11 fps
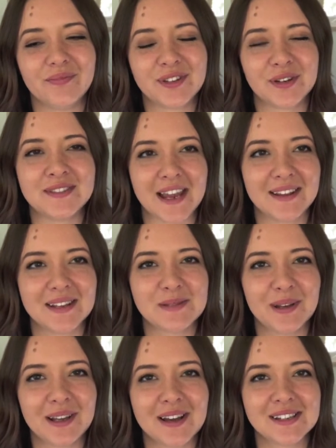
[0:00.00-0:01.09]
sort of saying this,
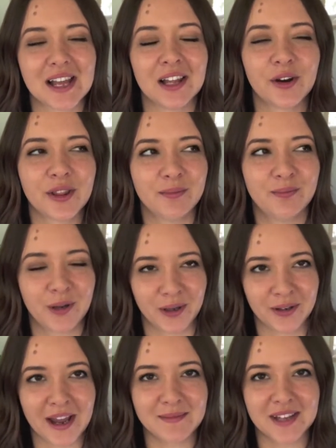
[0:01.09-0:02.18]
because a lot of the
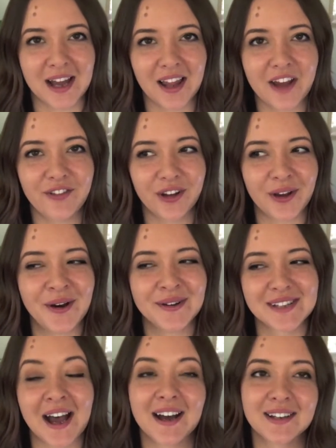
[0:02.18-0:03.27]
names I like for
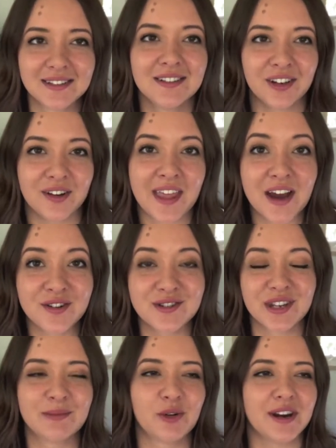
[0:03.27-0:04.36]
girls are, you know, they are
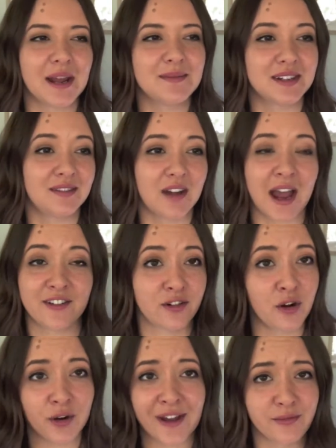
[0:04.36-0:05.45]
traditionally boy names, and I
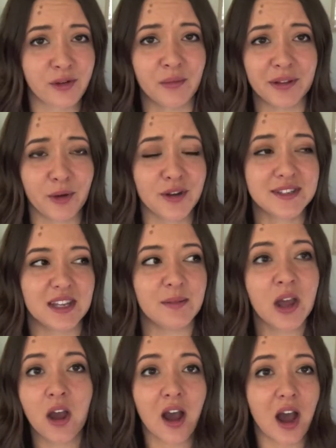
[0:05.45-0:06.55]
don't have a problem with most of
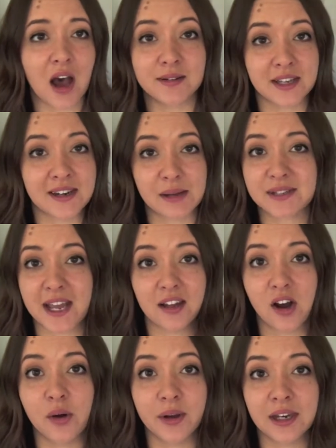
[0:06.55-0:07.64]
them. I was going to name
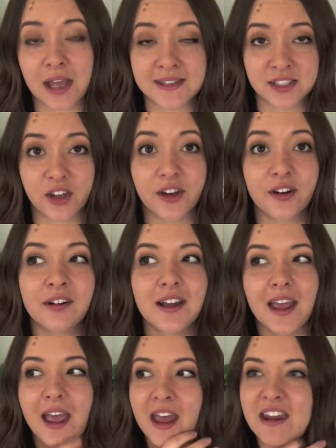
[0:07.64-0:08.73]
Taylor Owen as a girl
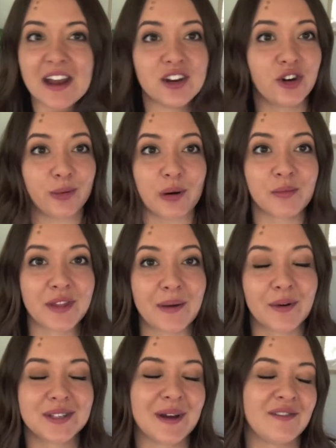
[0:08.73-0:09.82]
and had no problem with
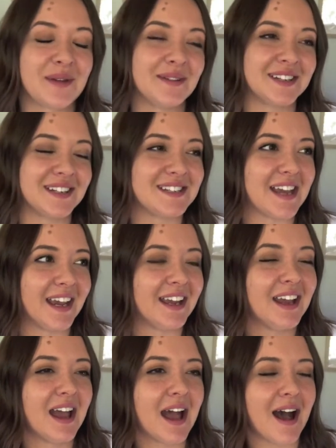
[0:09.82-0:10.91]
that whatsoever, but I was going to say
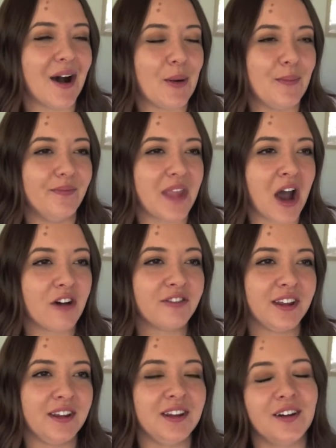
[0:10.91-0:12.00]
um,
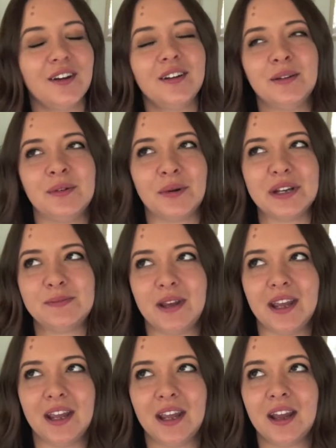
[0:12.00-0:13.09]
Alfie, you know, it would always
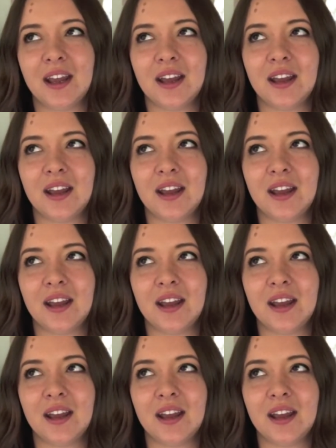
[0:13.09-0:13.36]
be,